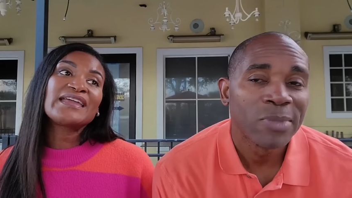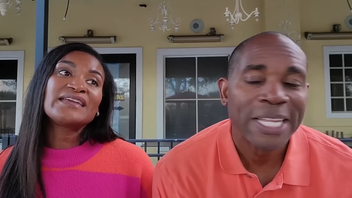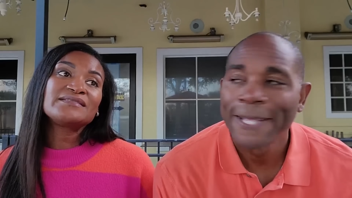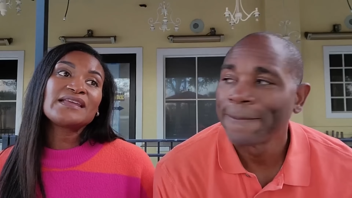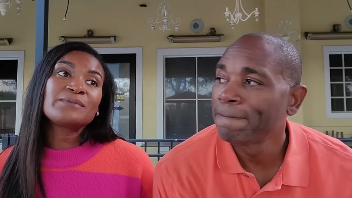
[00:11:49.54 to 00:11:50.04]

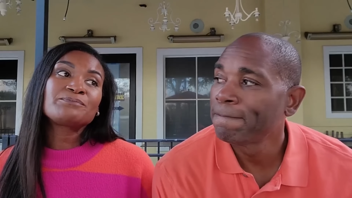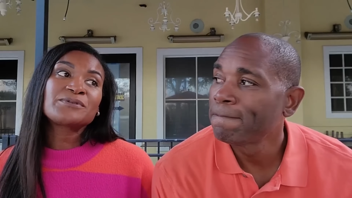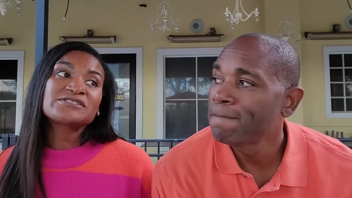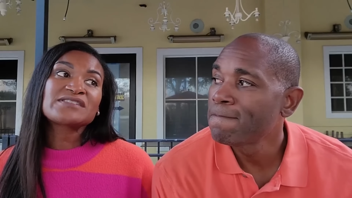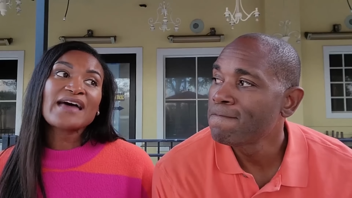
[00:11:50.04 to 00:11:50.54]
Speaker 1: it it
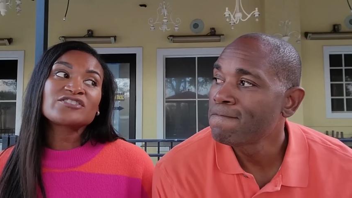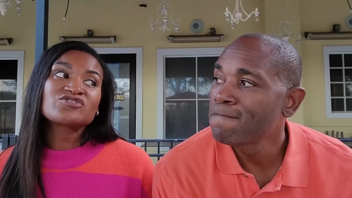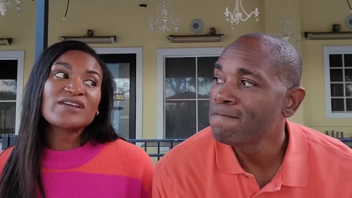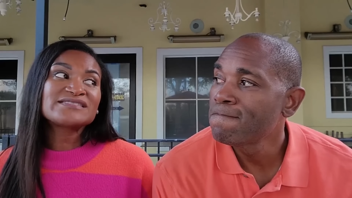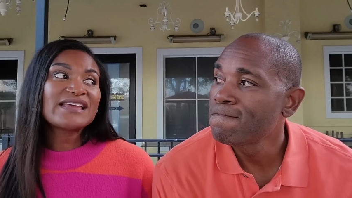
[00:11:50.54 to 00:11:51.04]
puts a lot of
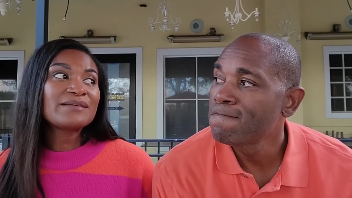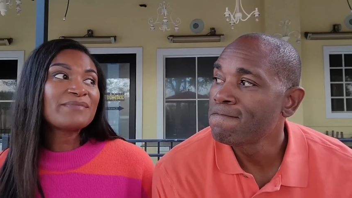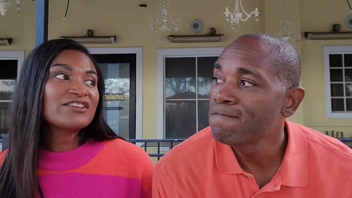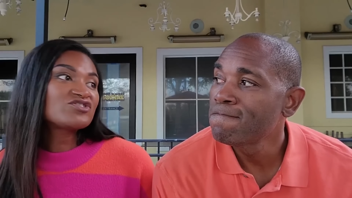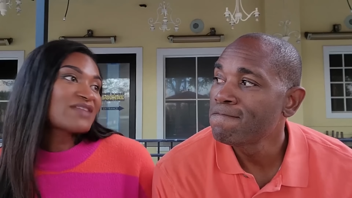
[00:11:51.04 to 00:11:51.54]
stress and it
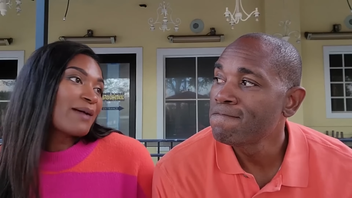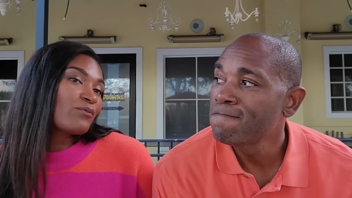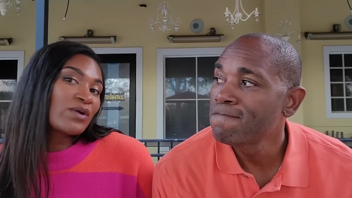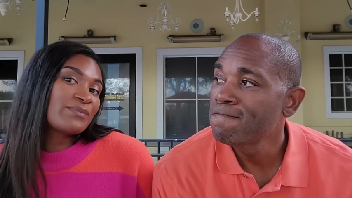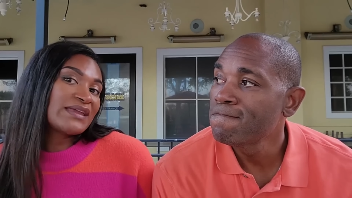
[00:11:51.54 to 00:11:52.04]
makes you not
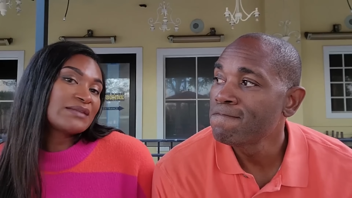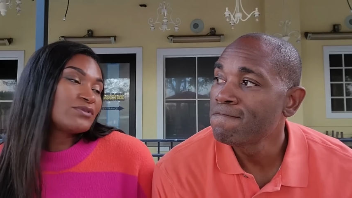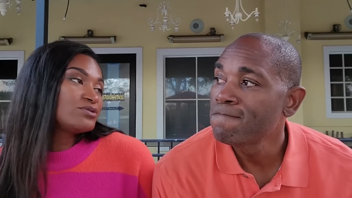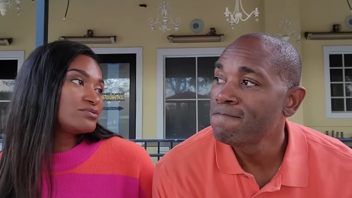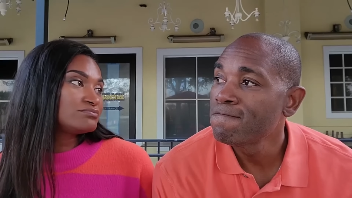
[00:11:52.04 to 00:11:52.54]
want to be in the
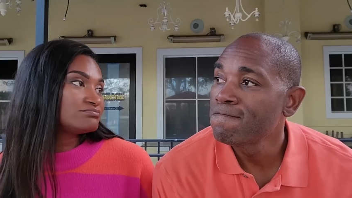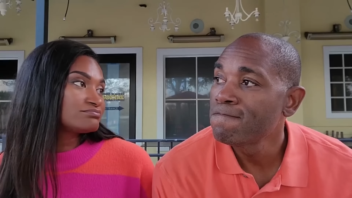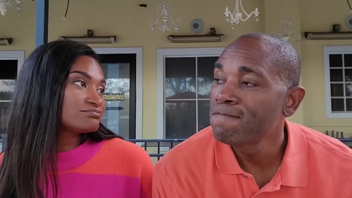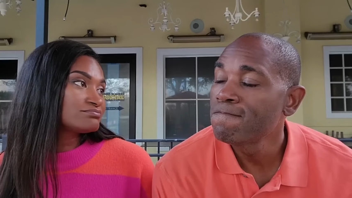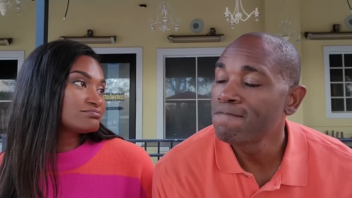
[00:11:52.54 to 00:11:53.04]
mood,
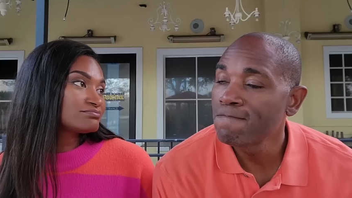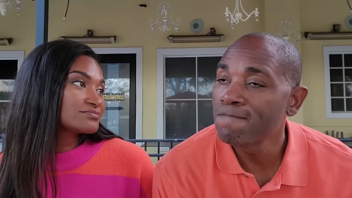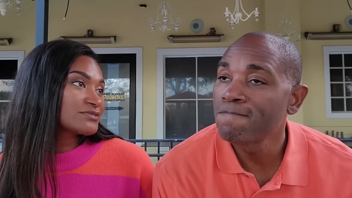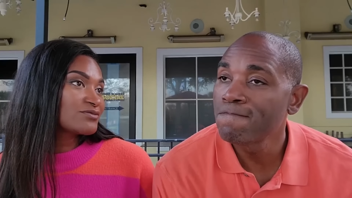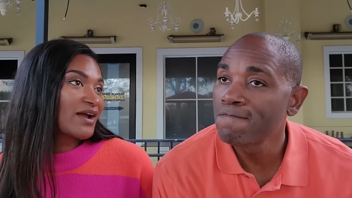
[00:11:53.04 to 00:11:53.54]

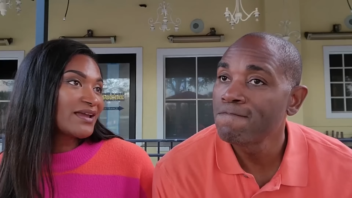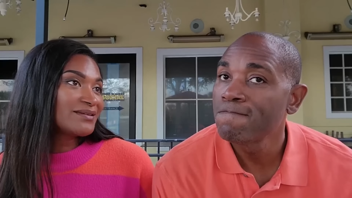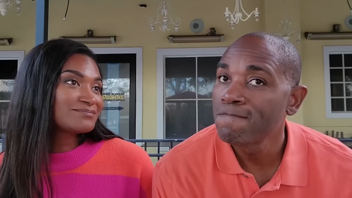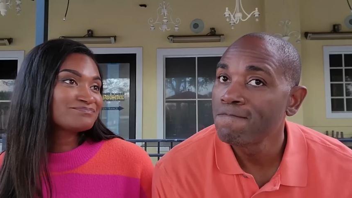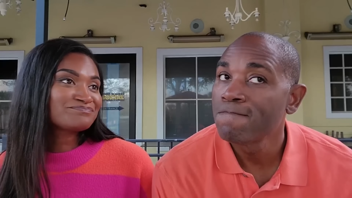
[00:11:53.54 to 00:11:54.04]
mm-hmm.
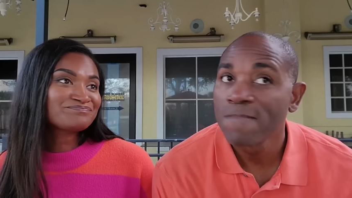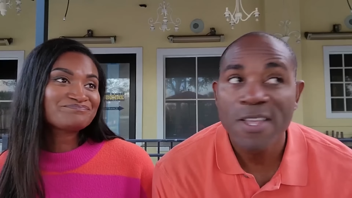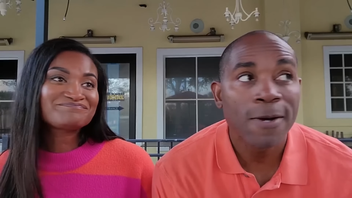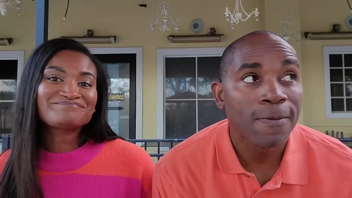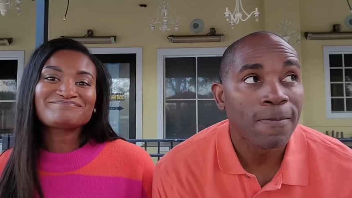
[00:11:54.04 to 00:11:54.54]
right?
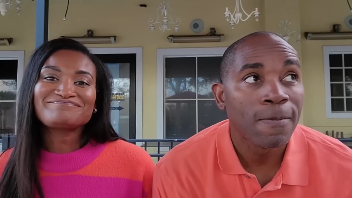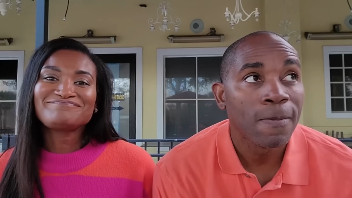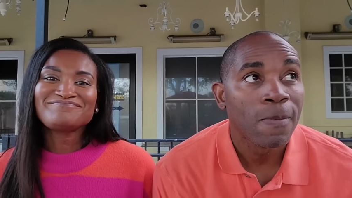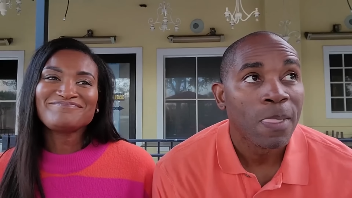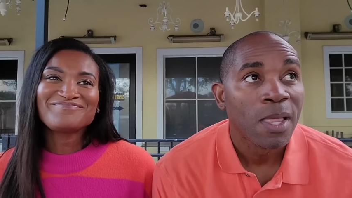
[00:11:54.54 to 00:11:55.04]
Yep.
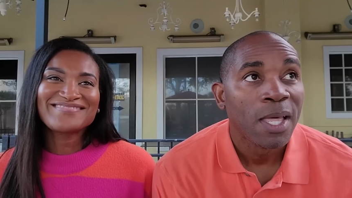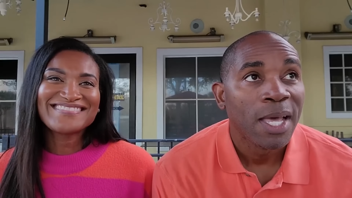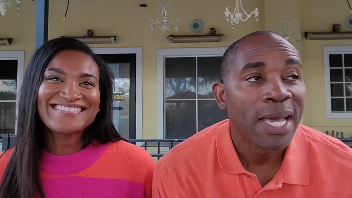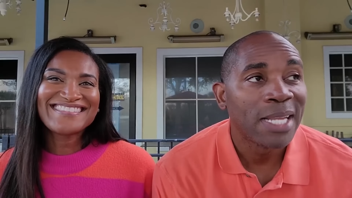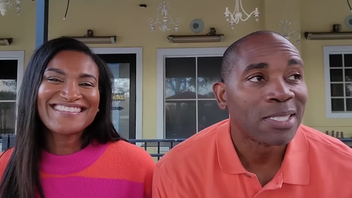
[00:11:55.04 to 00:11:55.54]

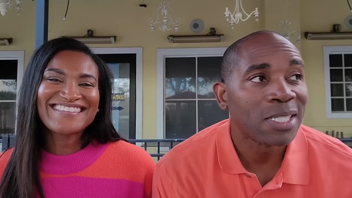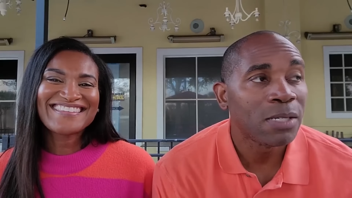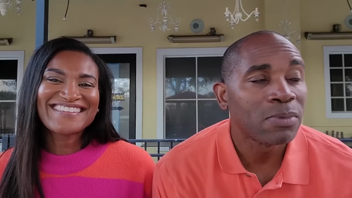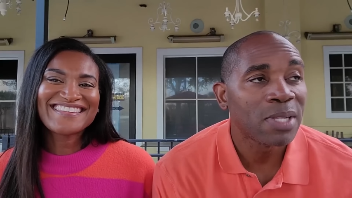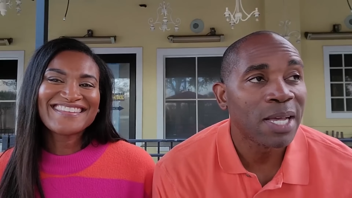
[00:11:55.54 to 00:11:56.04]
And it
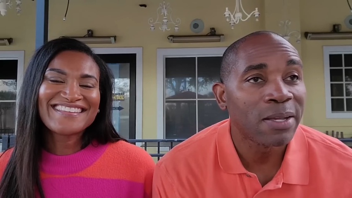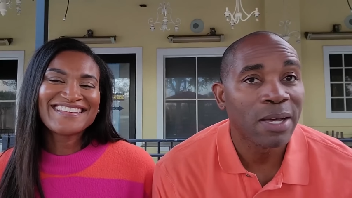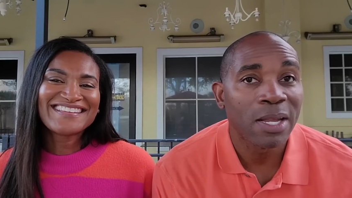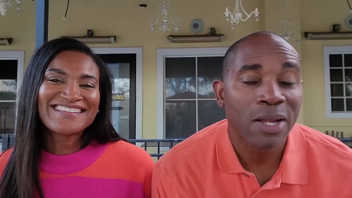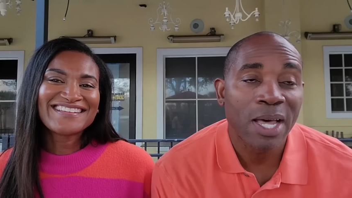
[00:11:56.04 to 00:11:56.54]
Speaker 2: seems like
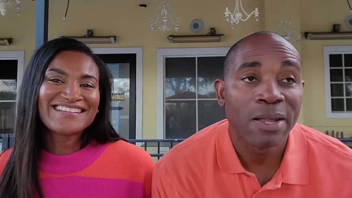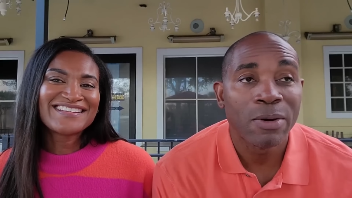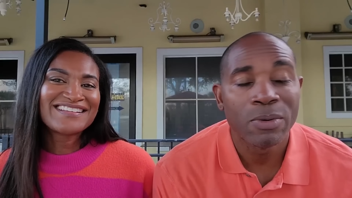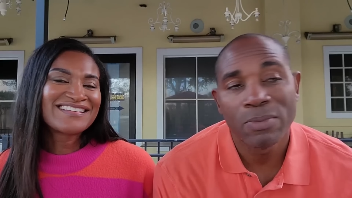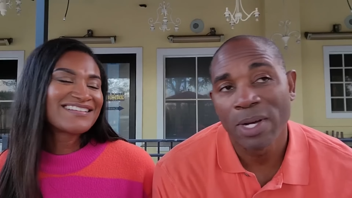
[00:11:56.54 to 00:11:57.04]
I, I
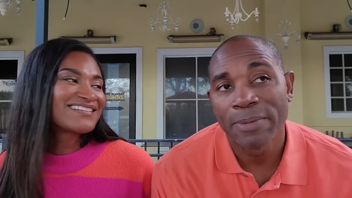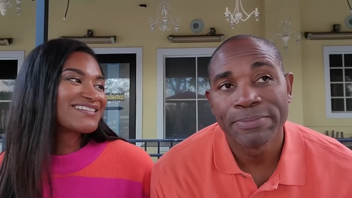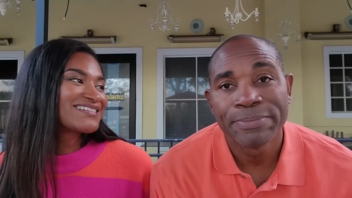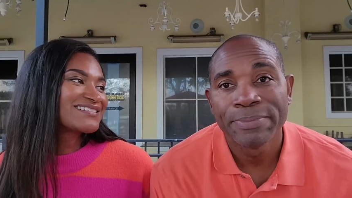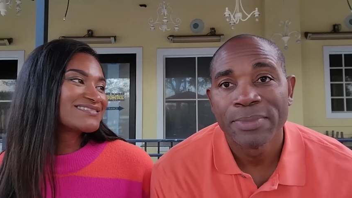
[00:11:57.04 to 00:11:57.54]
know well.
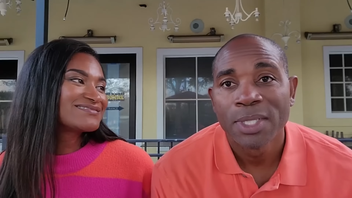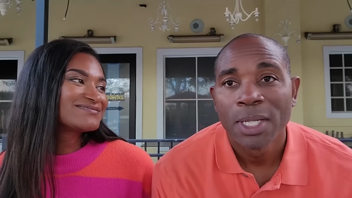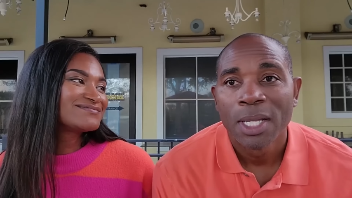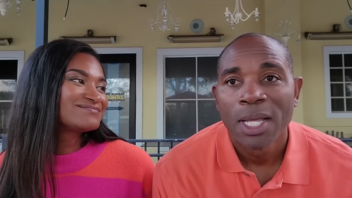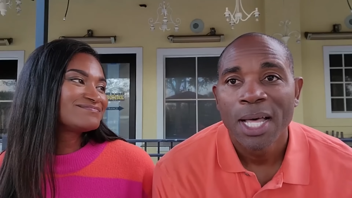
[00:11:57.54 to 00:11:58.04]

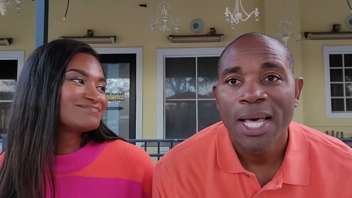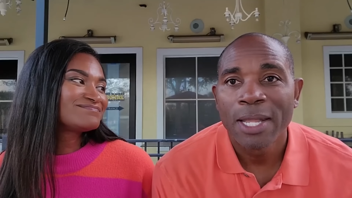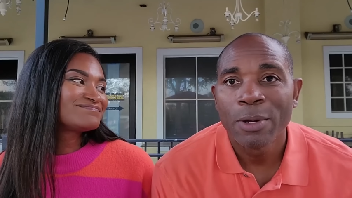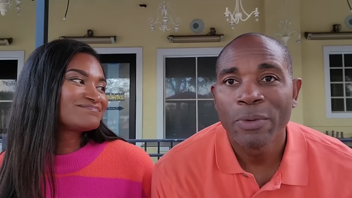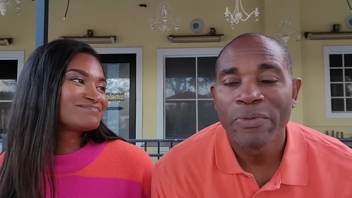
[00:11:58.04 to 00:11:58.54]
I
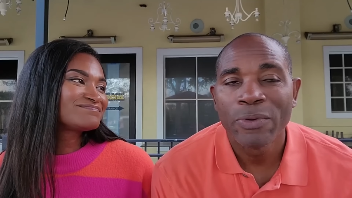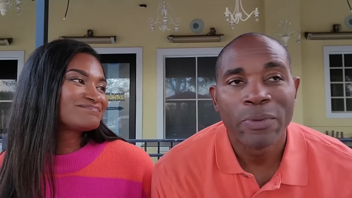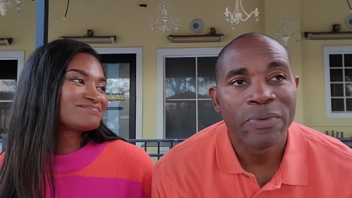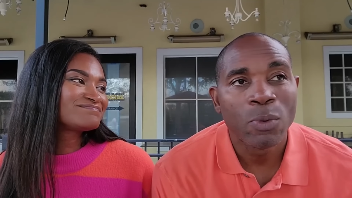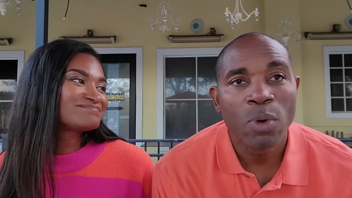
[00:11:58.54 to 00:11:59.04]
know
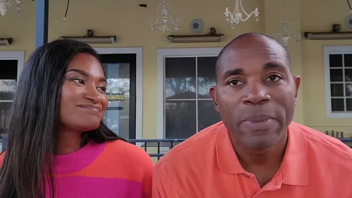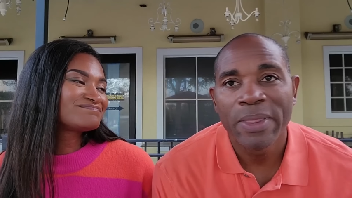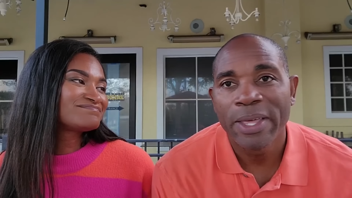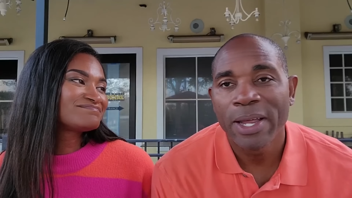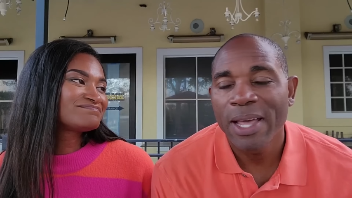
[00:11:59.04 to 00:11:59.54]
for, for
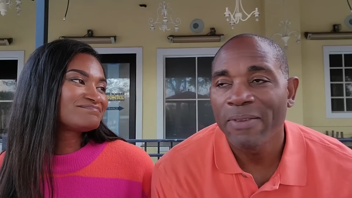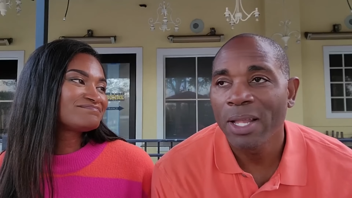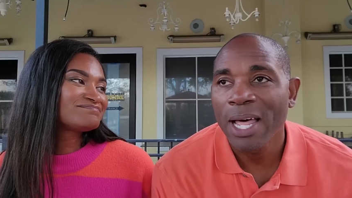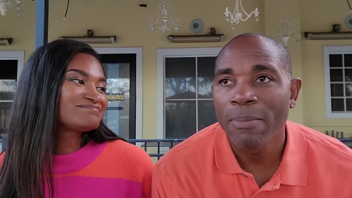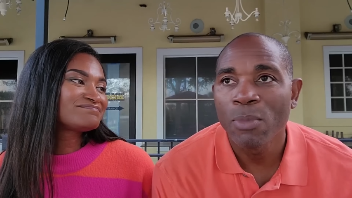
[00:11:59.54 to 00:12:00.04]
women they have a
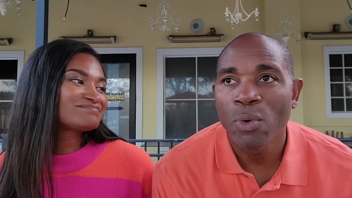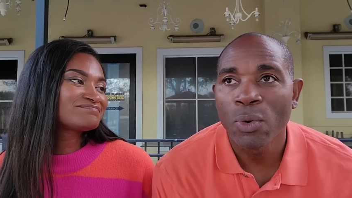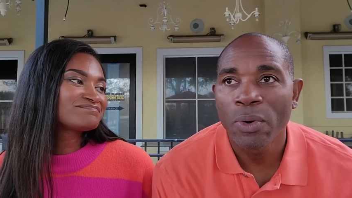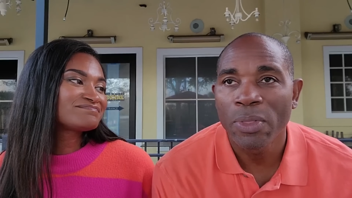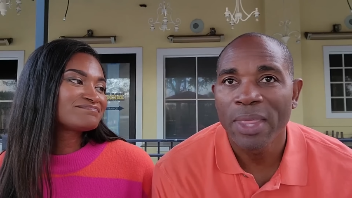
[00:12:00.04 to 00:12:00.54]
lot
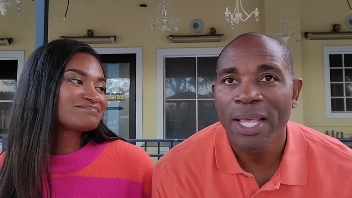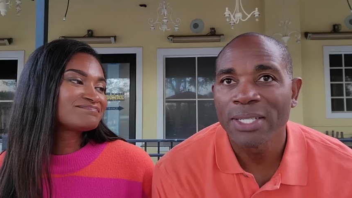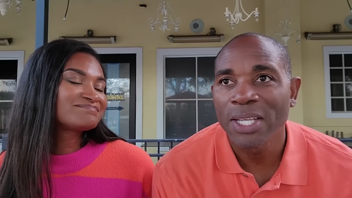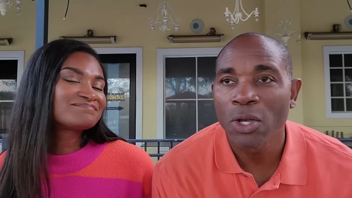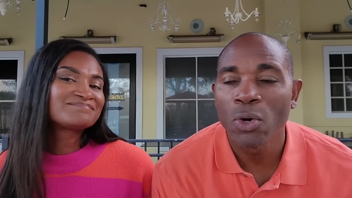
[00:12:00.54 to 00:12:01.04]
more
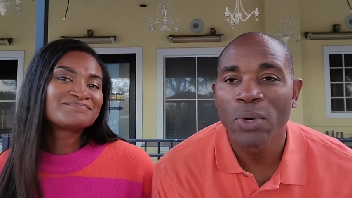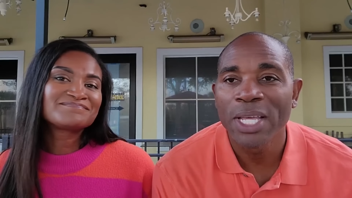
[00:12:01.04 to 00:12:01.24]
things that go